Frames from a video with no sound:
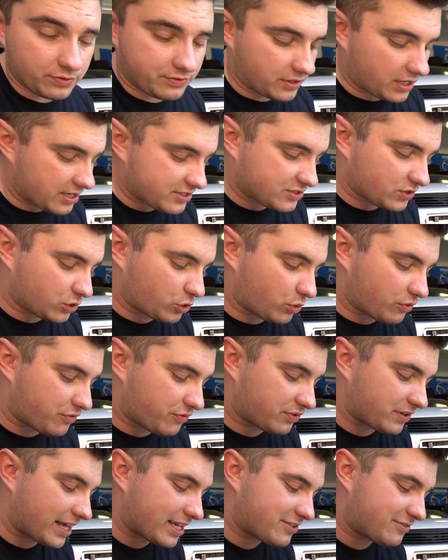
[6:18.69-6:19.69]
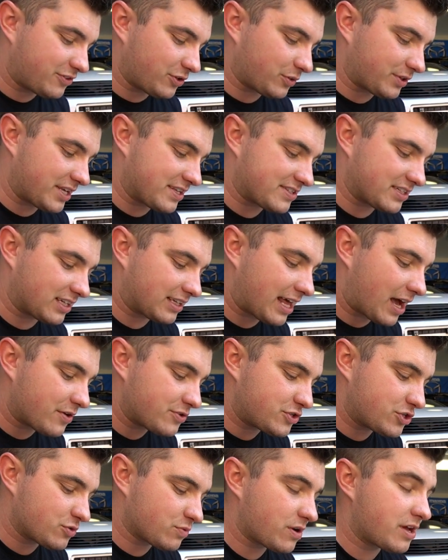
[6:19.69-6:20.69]
If you guys don't know what flex fuel is, it
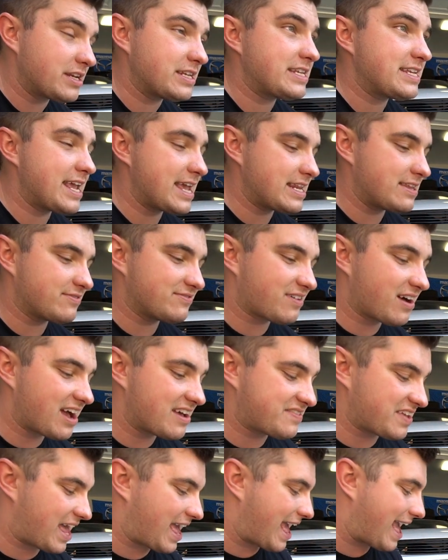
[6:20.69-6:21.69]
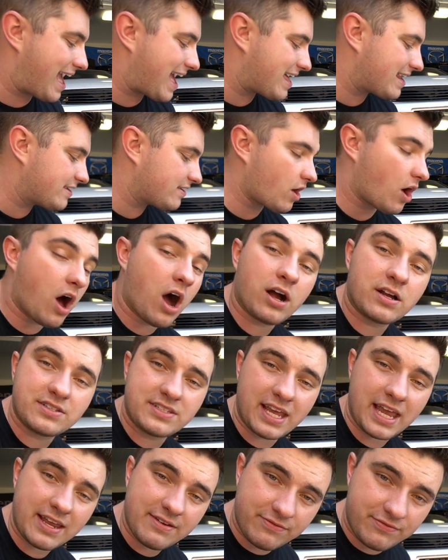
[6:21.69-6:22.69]
allows you to run E85 and
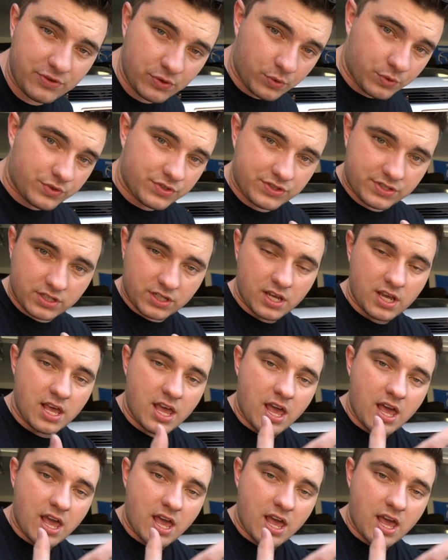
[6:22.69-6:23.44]
octane fuels